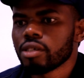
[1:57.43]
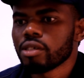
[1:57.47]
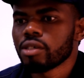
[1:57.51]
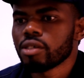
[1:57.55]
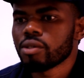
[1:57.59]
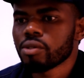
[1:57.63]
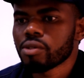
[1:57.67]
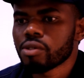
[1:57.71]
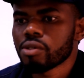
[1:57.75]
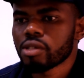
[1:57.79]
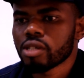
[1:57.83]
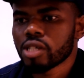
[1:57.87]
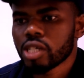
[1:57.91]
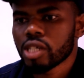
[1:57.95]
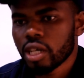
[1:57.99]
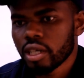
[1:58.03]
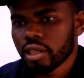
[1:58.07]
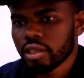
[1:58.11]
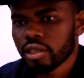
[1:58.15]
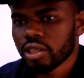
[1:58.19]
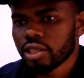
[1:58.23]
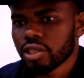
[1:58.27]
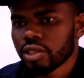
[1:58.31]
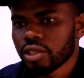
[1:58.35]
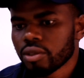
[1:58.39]
Youth
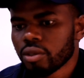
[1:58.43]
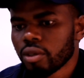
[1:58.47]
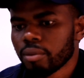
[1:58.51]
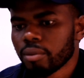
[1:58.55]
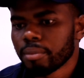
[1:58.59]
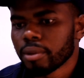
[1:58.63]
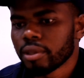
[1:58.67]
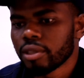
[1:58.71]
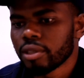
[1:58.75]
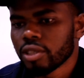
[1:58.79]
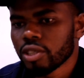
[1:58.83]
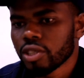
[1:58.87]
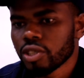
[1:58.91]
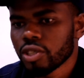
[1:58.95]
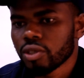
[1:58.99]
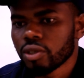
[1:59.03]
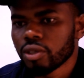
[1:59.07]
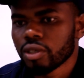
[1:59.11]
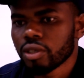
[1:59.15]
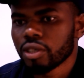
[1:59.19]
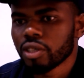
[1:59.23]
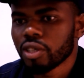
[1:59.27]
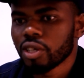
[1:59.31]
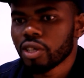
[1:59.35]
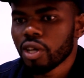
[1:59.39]
Challenge
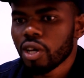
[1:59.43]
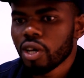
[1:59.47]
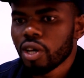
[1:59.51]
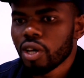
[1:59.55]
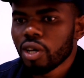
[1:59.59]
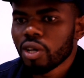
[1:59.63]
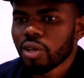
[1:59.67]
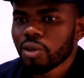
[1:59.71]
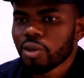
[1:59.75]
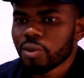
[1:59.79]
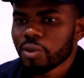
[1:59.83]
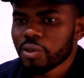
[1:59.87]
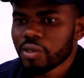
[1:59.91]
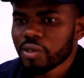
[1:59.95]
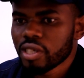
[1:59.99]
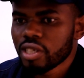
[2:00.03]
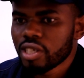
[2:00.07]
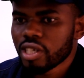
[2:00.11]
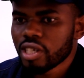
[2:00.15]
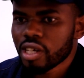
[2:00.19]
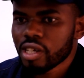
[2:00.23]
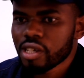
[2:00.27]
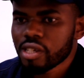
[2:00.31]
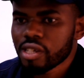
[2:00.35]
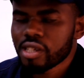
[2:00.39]
competition was
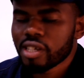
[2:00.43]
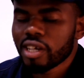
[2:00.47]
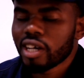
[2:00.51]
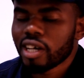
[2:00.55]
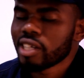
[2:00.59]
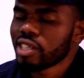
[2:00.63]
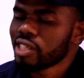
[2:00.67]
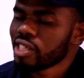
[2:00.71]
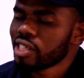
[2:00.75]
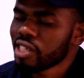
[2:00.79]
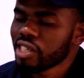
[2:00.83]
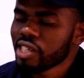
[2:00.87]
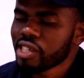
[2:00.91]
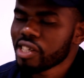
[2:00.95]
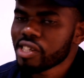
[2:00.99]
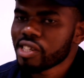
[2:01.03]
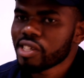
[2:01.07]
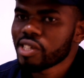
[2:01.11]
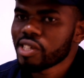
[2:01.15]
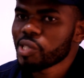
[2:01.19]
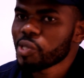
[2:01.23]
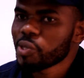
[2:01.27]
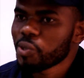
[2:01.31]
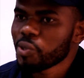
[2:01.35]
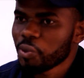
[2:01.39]
just at
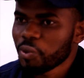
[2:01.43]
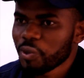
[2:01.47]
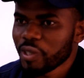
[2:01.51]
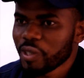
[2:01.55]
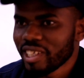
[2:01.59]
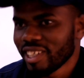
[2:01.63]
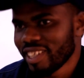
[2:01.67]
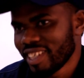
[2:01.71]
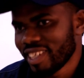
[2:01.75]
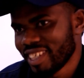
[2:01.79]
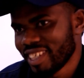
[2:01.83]
least to win.